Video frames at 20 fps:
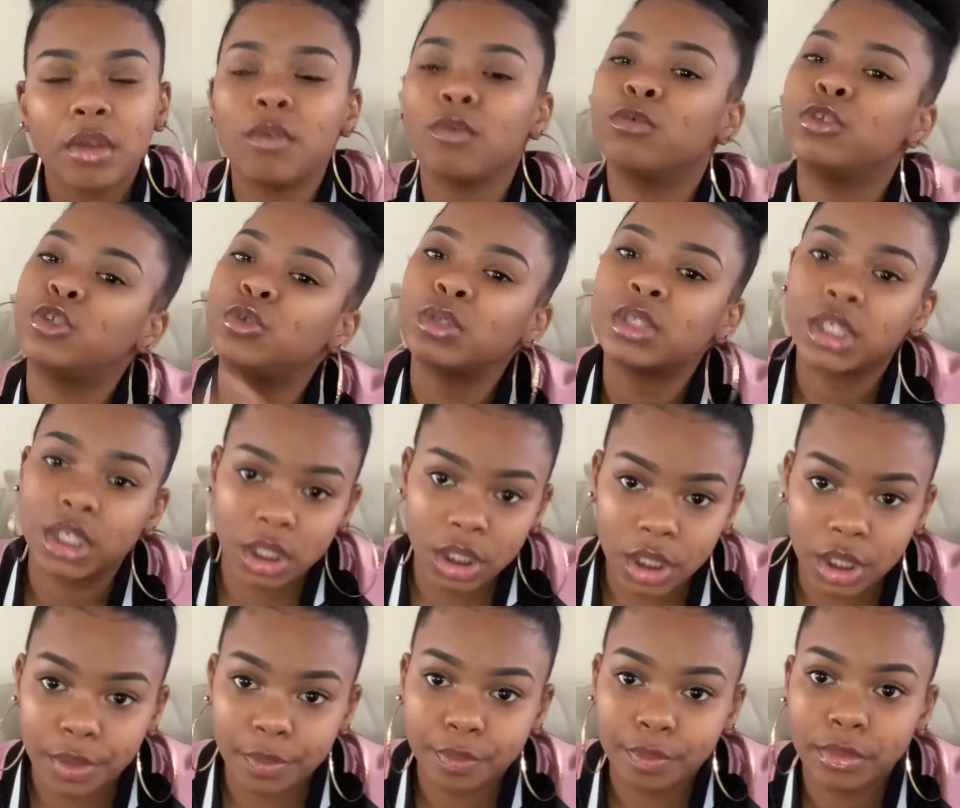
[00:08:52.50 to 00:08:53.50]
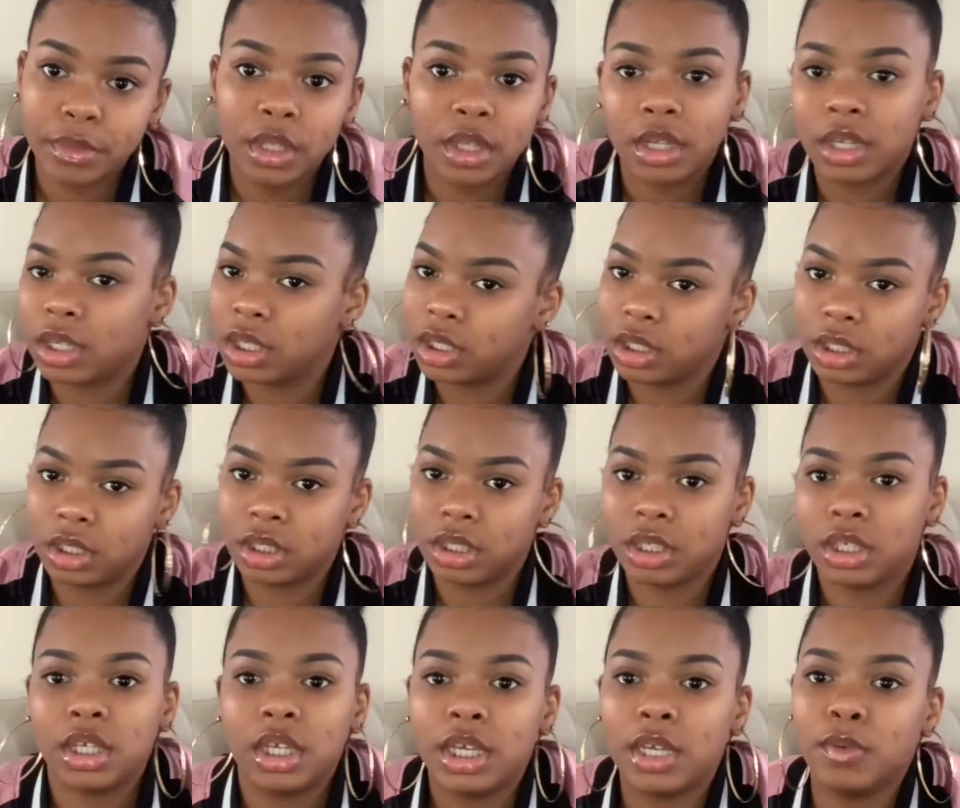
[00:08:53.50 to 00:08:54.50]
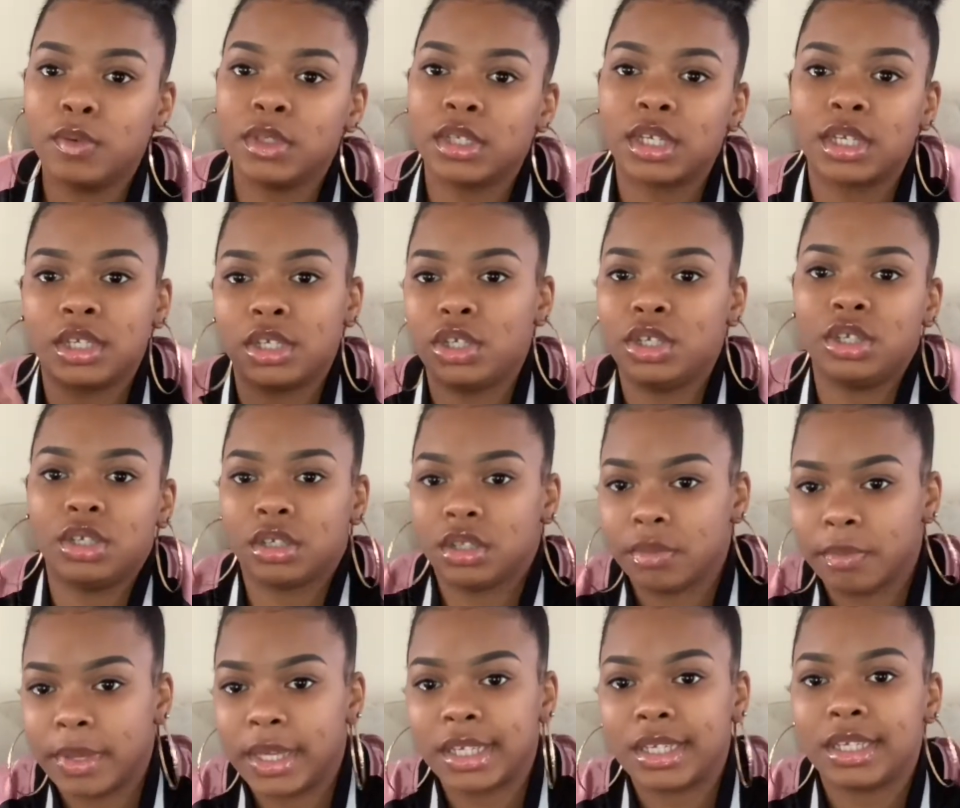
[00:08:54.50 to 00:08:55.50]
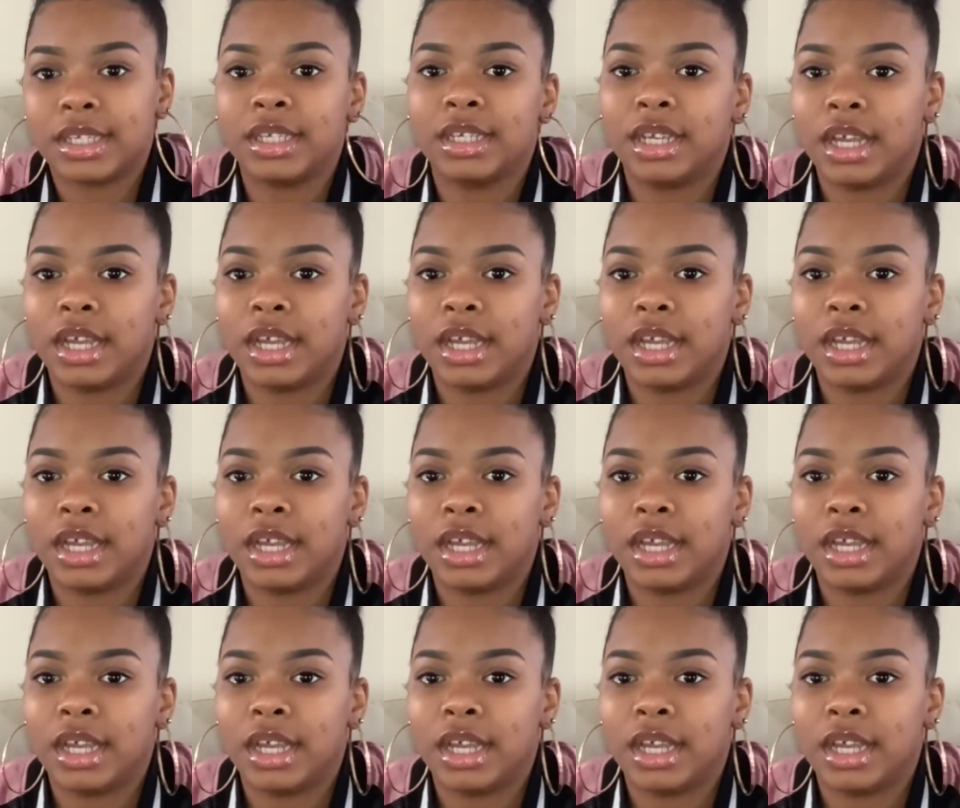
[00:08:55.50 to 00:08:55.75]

which was good, because she took the medicine.